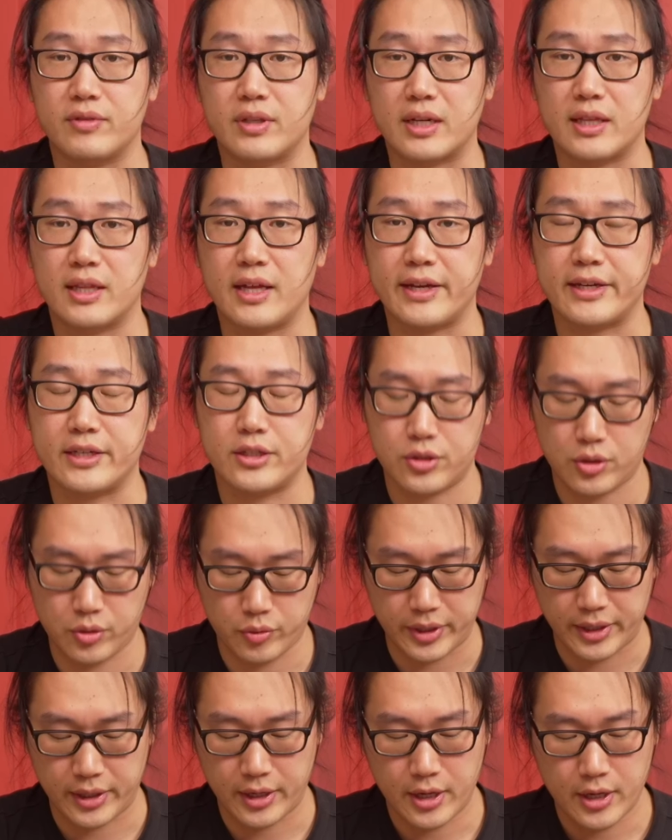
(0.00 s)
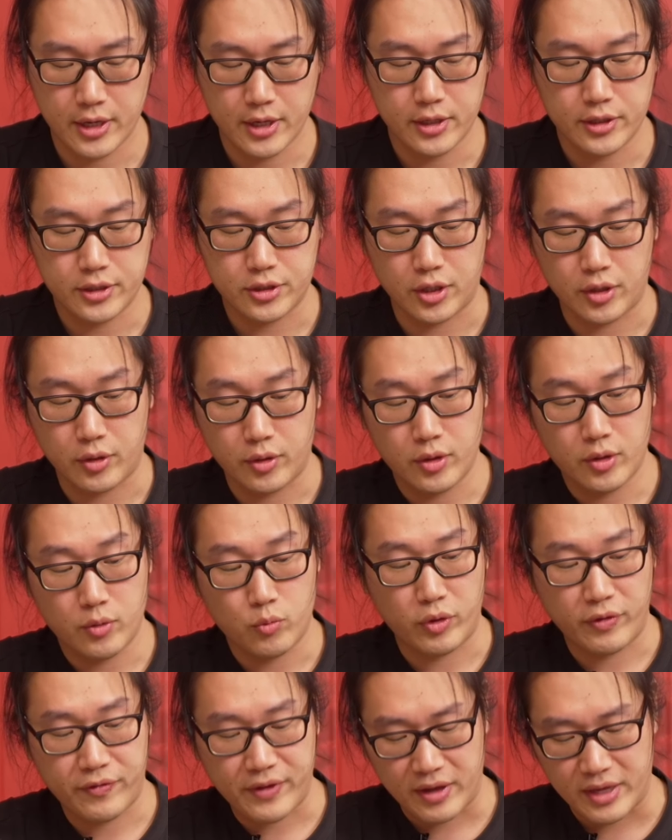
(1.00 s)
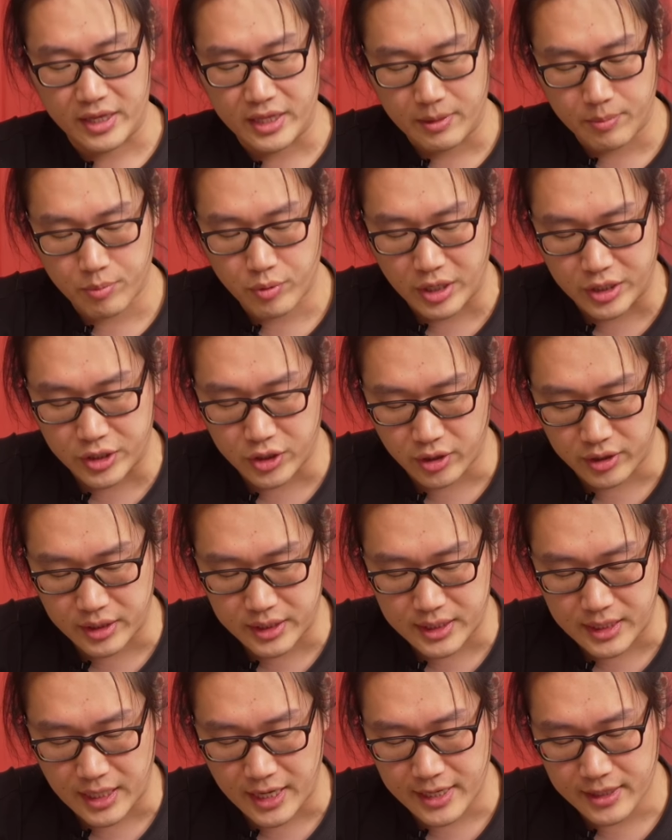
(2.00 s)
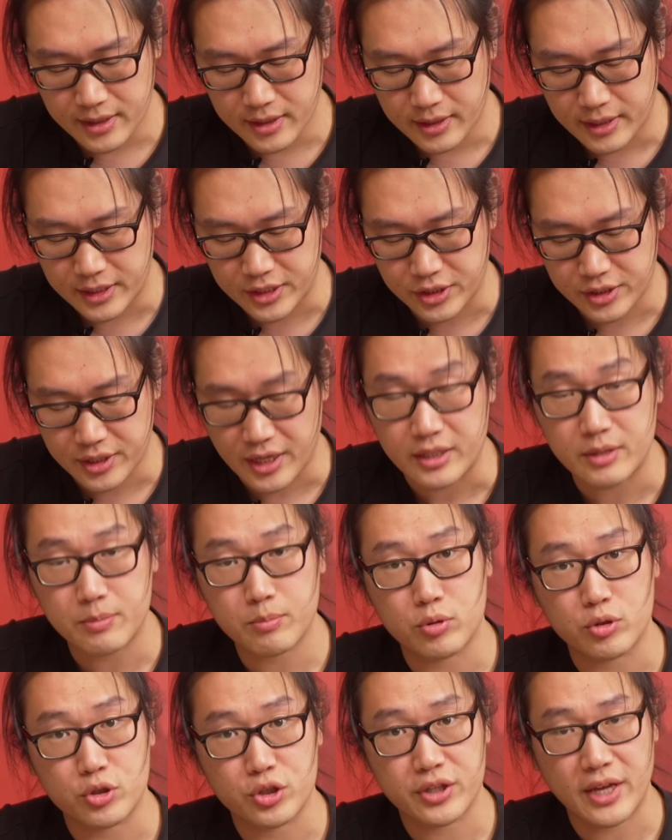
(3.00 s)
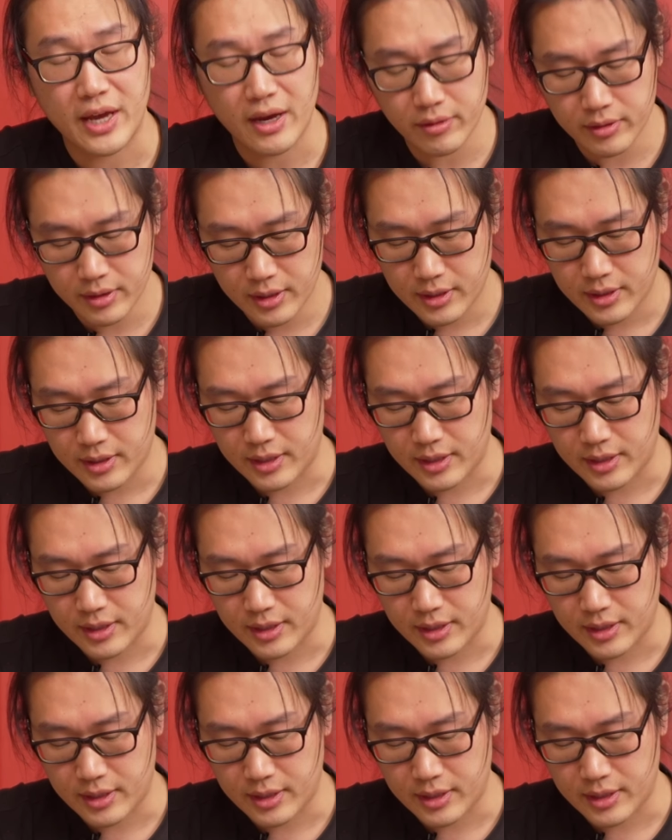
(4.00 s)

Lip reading: the clay is doing. So without any pressure on the side, it just gets pushed out,